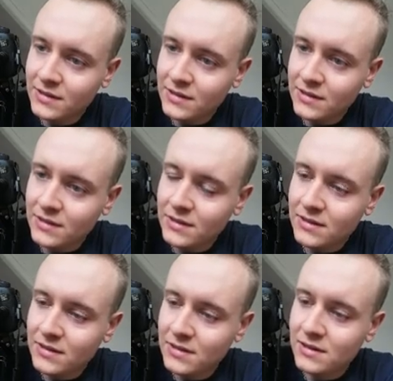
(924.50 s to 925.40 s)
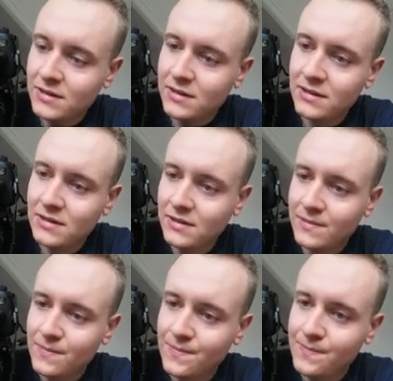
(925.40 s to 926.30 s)

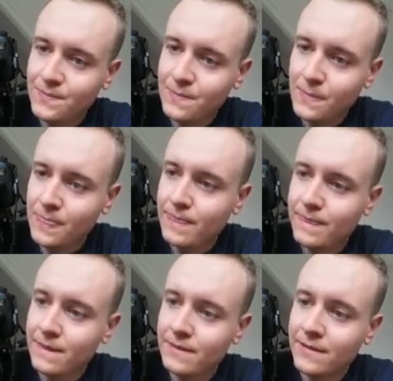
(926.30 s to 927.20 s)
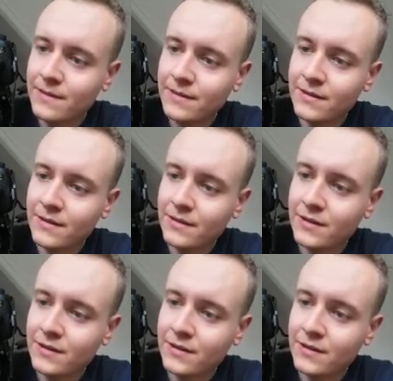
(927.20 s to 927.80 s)
(no one is talking)